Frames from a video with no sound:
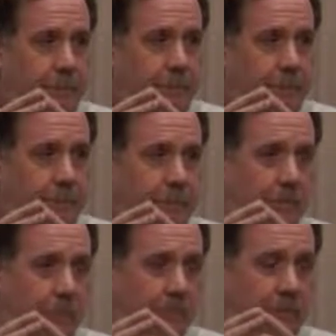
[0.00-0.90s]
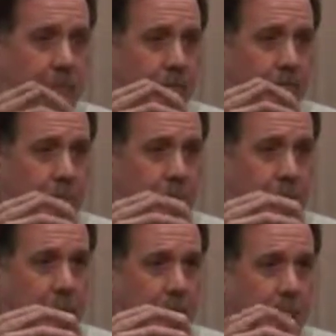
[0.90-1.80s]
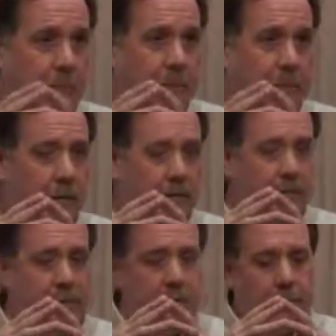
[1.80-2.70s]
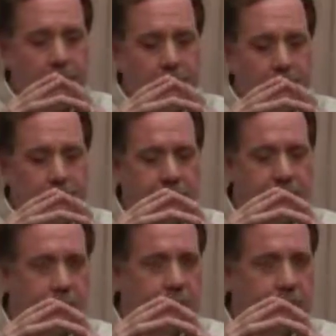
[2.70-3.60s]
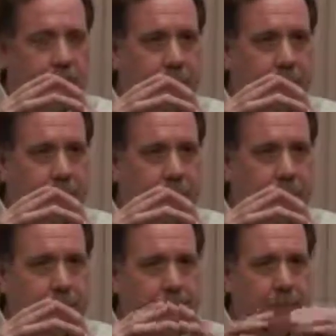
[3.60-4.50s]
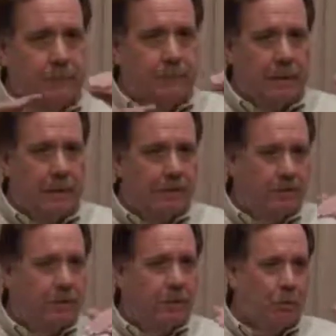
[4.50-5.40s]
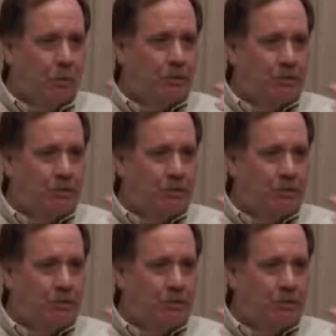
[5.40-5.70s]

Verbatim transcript: and what what was going on there. Uh, since my I was on the normal